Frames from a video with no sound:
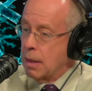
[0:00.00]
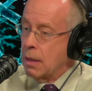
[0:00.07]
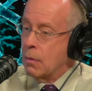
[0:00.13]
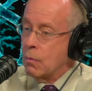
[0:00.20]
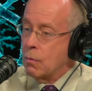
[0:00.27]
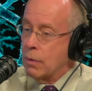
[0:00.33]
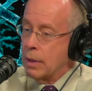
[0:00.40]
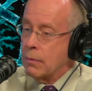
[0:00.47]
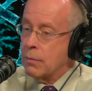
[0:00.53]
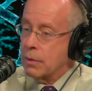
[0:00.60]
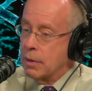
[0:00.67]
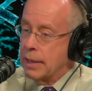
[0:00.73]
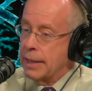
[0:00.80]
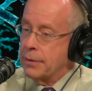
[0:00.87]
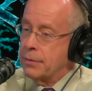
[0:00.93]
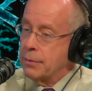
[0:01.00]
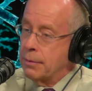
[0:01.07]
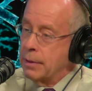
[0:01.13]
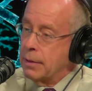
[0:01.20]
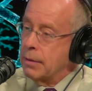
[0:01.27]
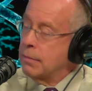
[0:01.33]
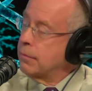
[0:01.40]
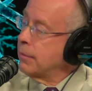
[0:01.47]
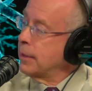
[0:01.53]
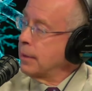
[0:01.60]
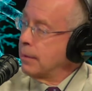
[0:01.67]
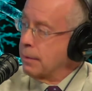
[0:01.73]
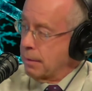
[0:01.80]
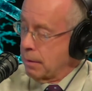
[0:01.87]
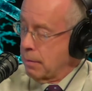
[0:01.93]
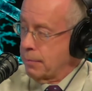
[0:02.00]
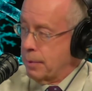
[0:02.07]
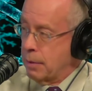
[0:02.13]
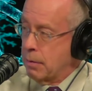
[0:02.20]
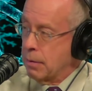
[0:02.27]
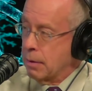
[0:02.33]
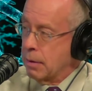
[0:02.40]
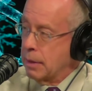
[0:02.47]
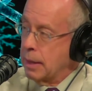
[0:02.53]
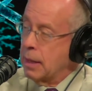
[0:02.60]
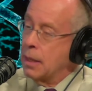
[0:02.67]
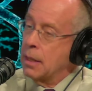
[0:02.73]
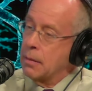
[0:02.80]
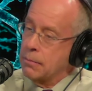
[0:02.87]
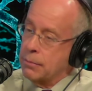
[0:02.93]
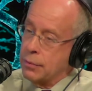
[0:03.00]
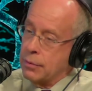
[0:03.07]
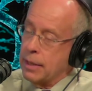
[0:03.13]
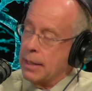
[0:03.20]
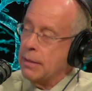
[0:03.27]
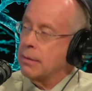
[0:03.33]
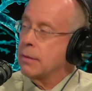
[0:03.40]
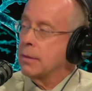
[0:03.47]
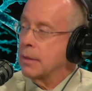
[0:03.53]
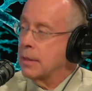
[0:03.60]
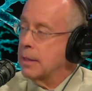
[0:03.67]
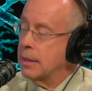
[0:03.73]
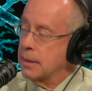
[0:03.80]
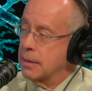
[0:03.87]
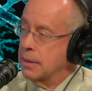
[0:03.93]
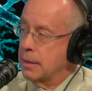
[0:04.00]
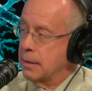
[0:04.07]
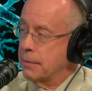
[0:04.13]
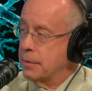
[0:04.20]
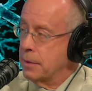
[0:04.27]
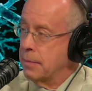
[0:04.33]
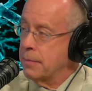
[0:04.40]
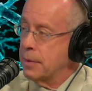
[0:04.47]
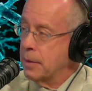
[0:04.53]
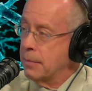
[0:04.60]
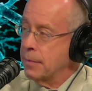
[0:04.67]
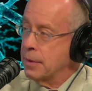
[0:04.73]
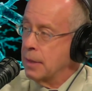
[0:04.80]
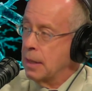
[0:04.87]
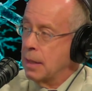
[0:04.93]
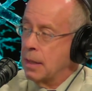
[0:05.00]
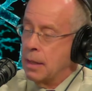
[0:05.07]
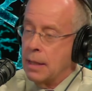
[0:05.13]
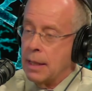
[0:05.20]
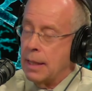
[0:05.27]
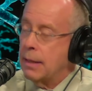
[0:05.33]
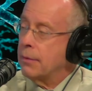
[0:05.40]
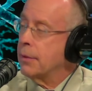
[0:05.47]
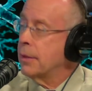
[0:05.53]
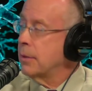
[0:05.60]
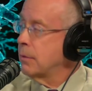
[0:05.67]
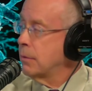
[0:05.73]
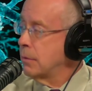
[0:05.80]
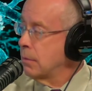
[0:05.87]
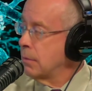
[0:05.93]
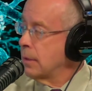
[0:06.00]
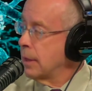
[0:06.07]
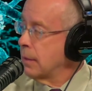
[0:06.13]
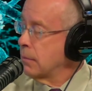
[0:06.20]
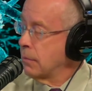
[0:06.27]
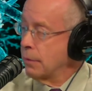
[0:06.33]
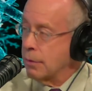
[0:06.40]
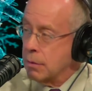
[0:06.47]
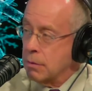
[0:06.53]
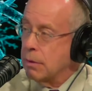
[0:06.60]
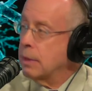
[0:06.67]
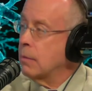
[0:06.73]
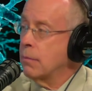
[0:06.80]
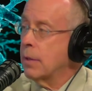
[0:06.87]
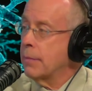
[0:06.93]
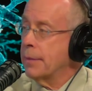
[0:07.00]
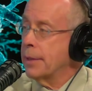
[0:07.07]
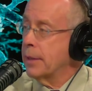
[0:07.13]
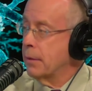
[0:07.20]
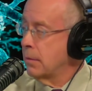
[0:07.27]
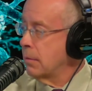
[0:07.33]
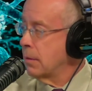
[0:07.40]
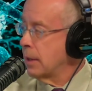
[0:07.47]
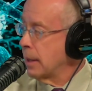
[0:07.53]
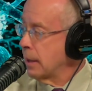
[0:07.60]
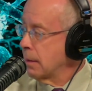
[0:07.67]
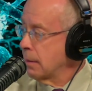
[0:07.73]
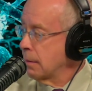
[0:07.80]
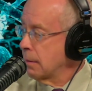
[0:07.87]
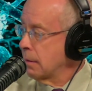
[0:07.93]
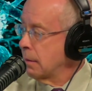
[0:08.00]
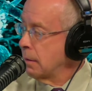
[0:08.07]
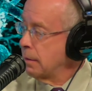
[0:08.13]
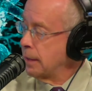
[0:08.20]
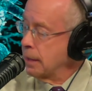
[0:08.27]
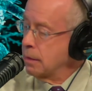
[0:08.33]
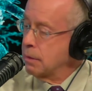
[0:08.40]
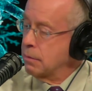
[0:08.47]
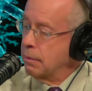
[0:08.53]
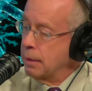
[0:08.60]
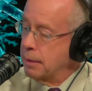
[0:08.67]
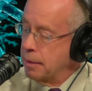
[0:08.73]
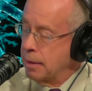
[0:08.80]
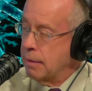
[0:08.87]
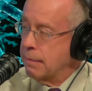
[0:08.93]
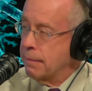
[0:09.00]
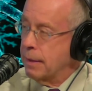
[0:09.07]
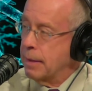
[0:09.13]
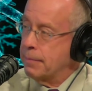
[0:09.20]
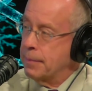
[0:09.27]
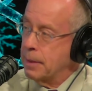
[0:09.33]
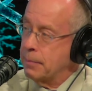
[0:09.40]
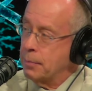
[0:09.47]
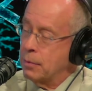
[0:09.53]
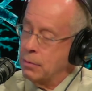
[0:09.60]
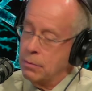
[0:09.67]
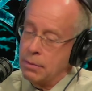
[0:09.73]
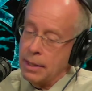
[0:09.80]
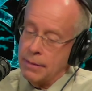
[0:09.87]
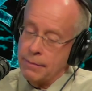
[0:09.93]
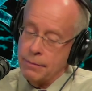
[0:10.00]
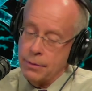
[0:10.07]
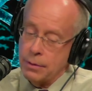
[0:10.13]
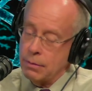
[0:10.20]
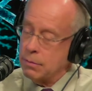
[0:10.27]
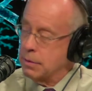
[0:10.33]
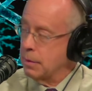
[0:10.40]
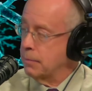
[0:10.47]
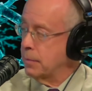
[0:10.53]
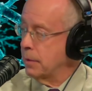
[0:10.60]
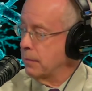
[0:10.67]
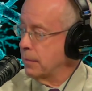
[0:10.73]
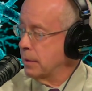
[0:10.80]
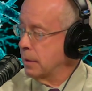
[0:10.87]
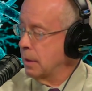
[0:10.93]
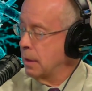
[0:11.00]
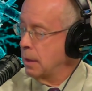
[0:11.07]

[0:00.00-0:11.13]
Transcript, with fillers: one would like to intervene therapeutically prior to the onset of symptoms, how can you do that? Well, there's only one way to do that, and that's to identify people who have no symptoms,